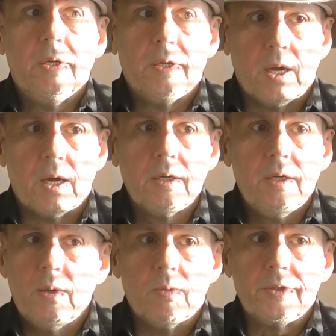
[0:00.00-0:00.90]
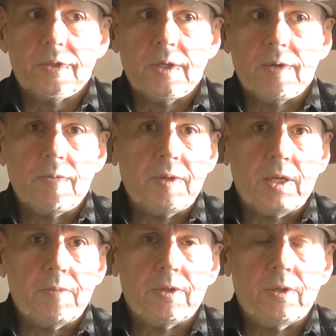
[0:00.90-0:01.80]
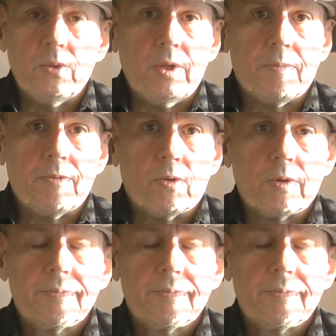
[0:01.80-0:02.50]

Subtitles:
Yeah, well, she'd never been able to do that before.